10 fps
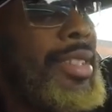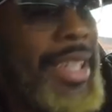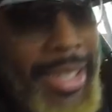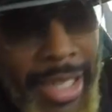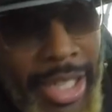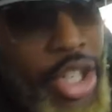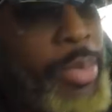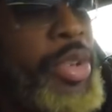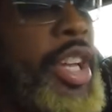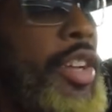in
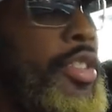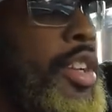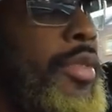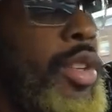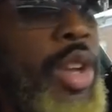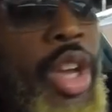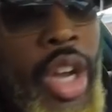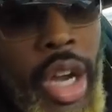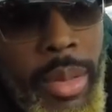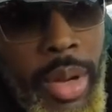interpretation of it
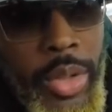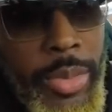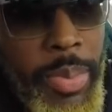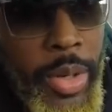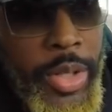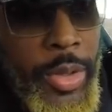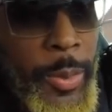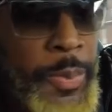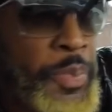up close and personal.